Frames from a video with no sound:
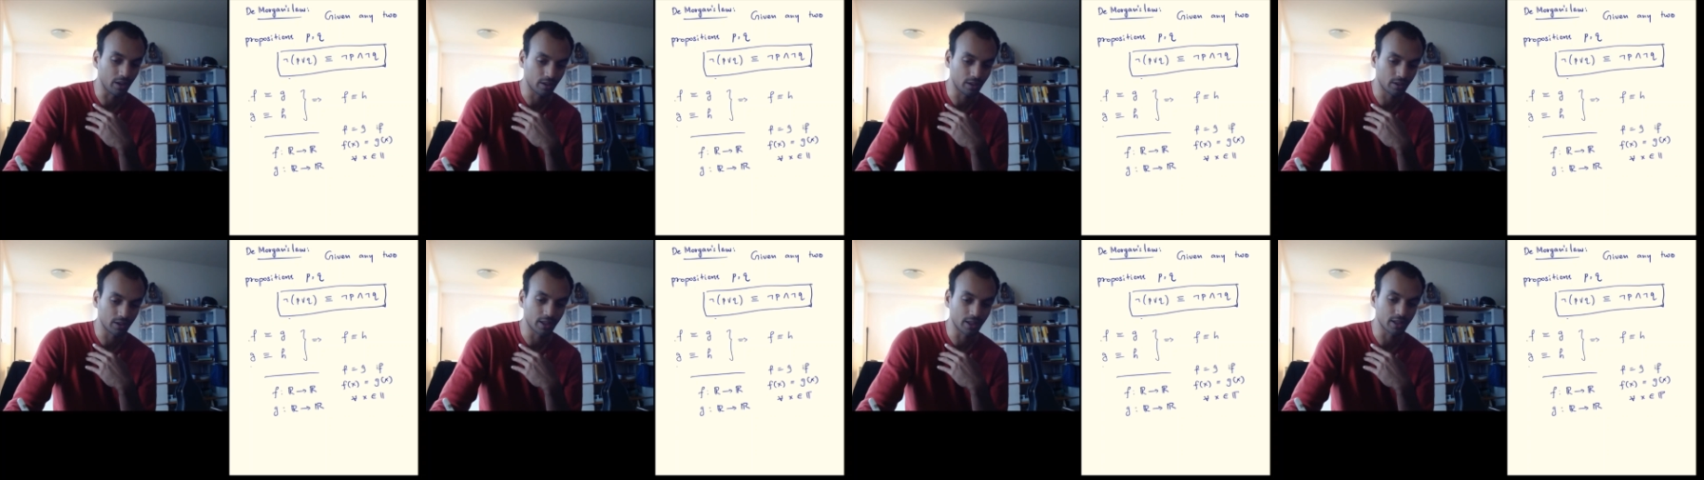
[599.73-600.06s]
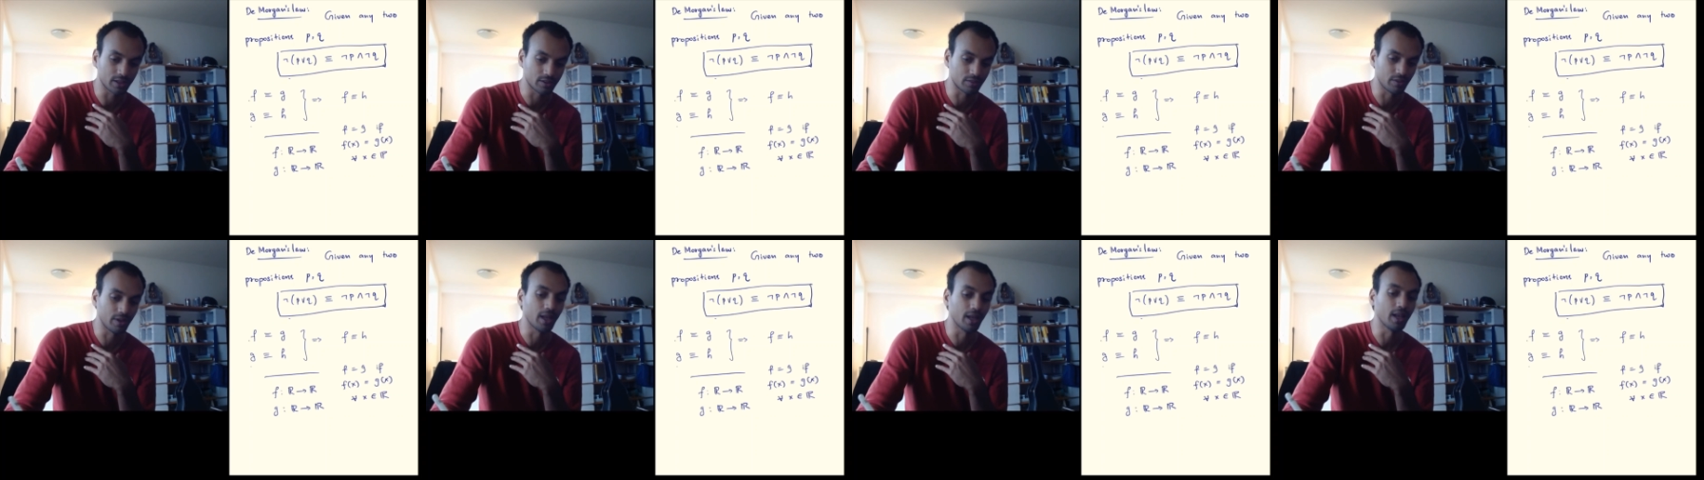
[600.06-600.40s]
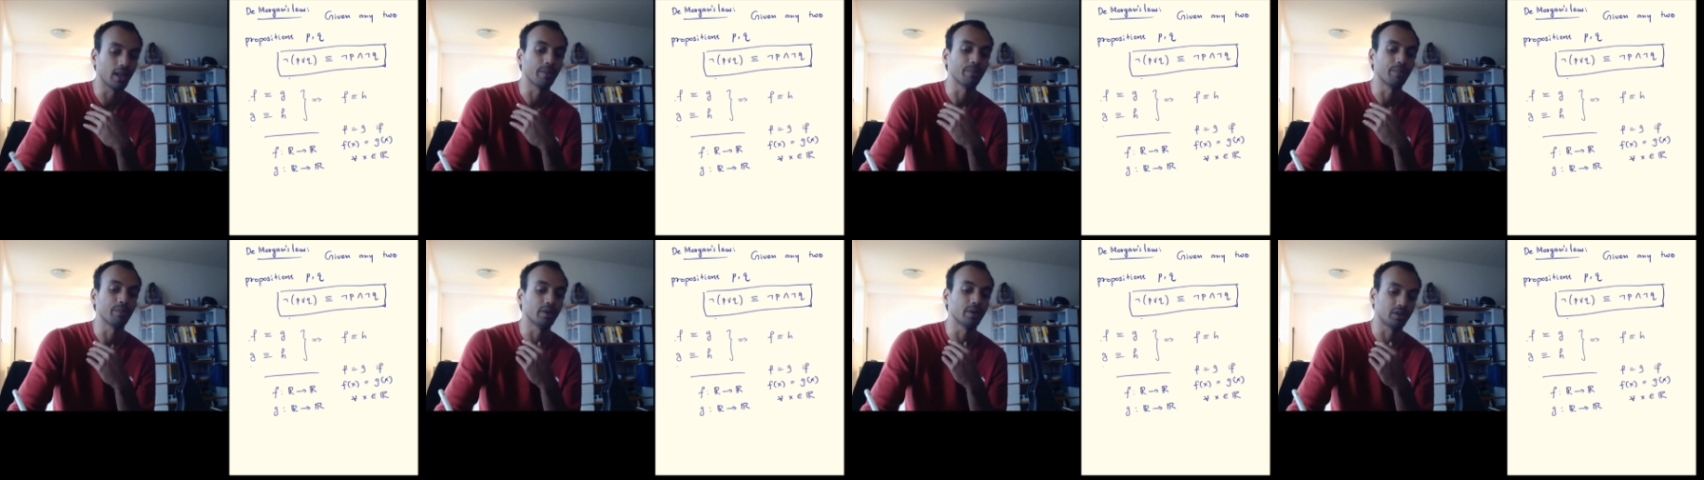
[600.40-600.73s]
that is real
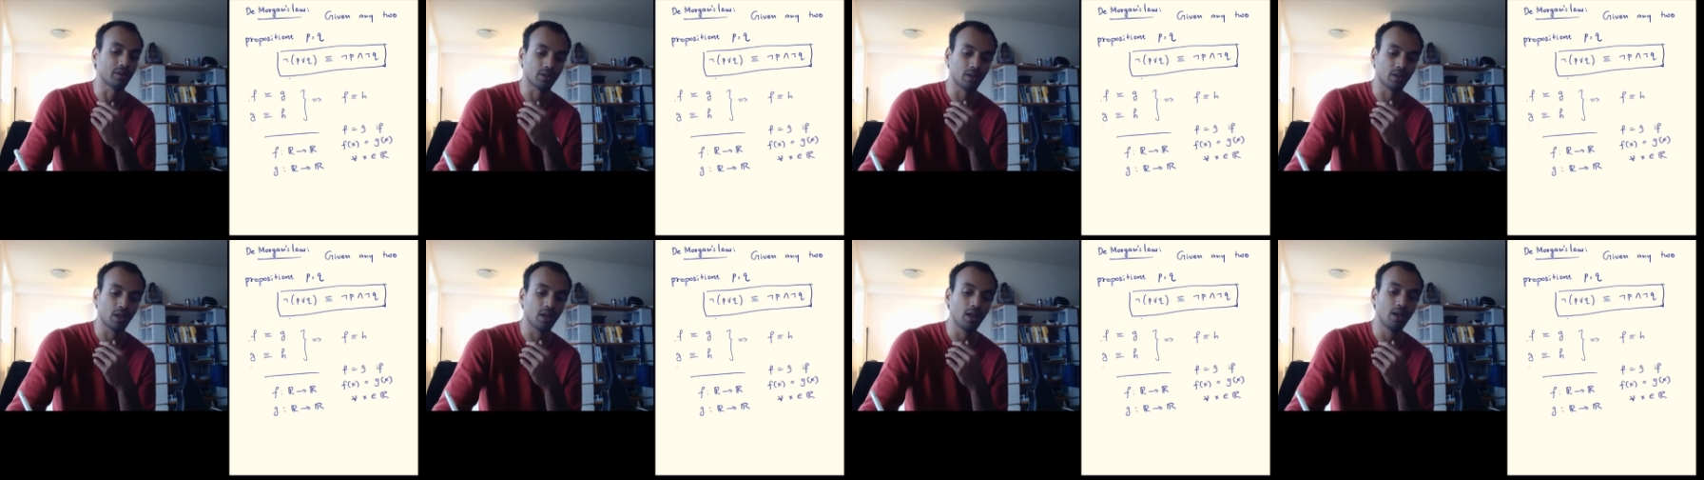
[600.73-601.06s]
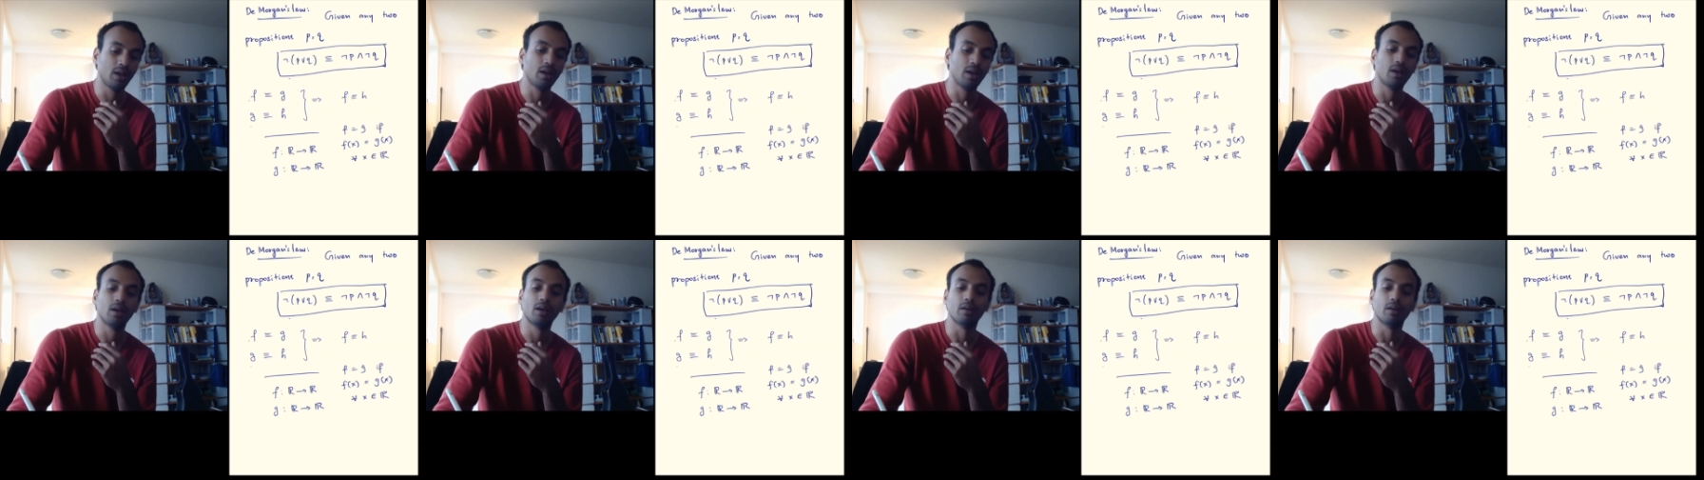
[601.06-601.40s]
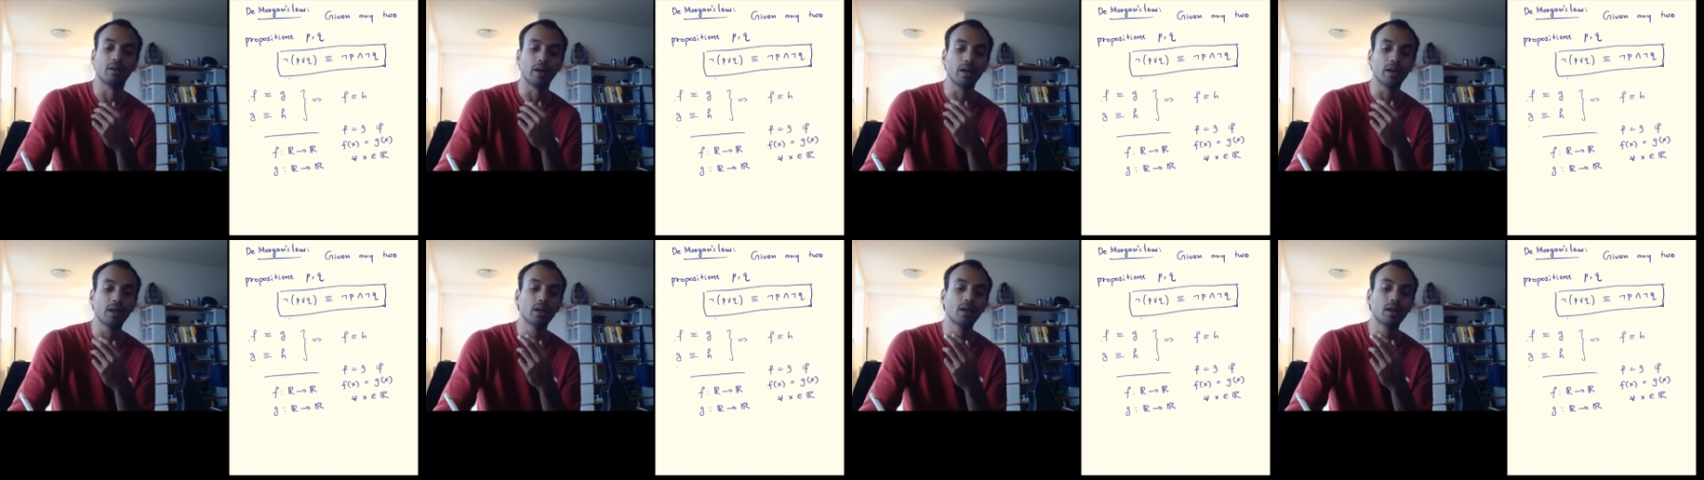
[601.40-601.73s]
numbers,
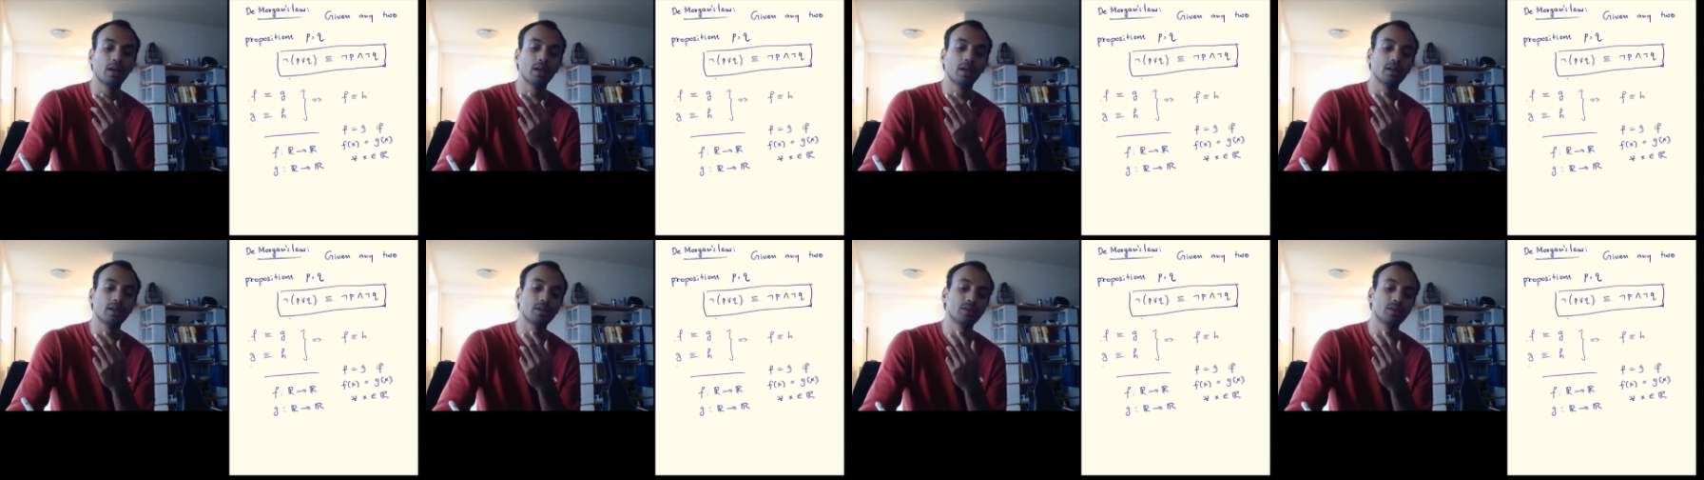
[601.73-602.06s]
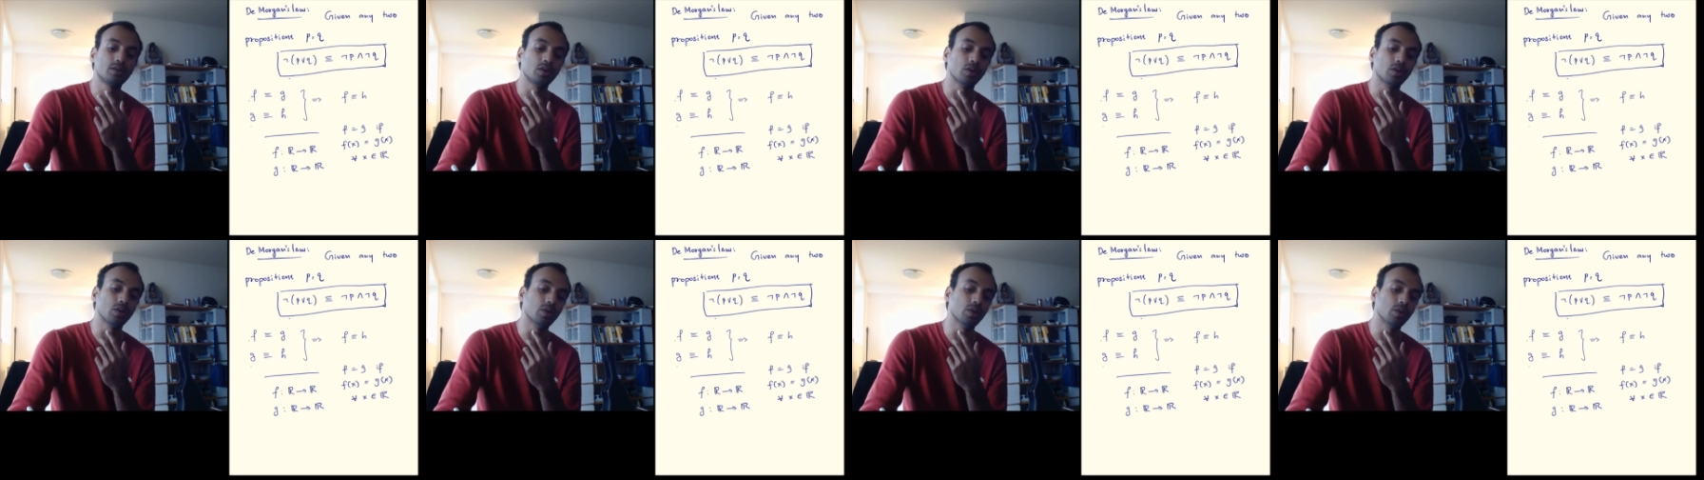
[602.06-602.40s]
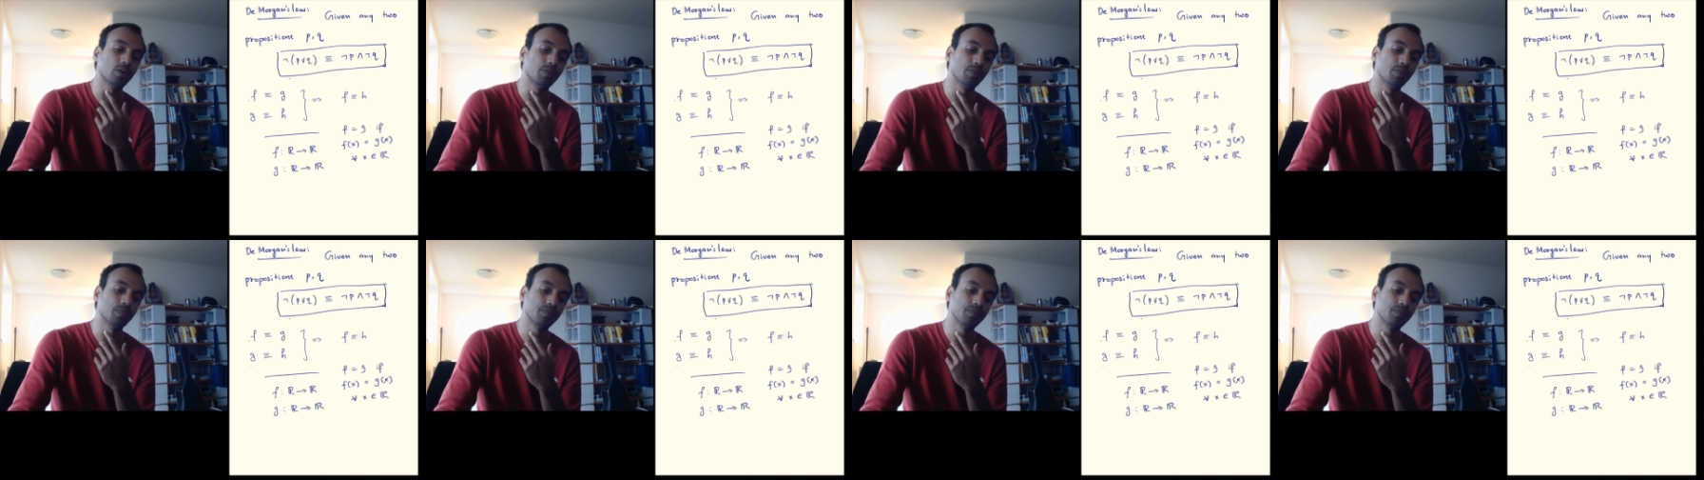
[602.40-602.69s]
right? So